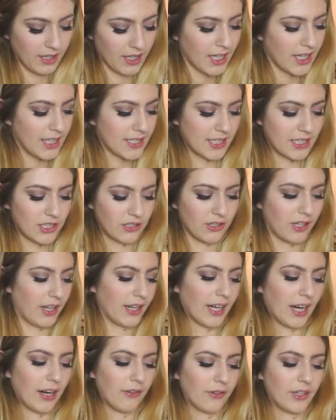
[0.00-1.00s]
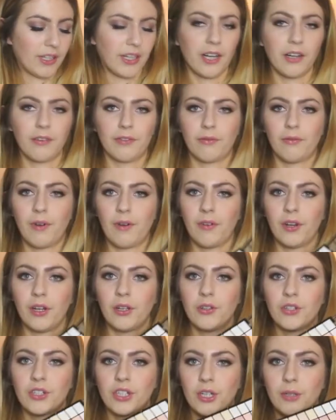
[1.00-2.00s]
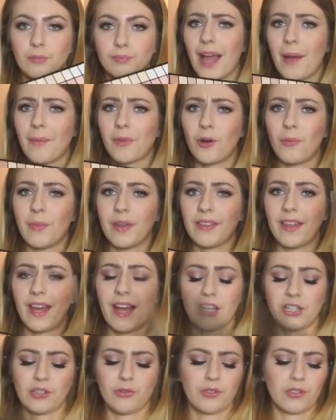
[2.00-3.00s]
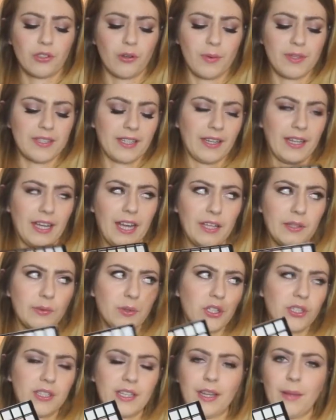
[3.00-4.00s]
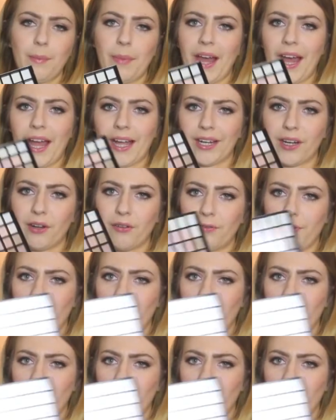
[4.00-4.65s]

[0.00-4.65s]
It's literally like every colour from Revolution. Am got me that, she also got me something else which is in the bag and I'll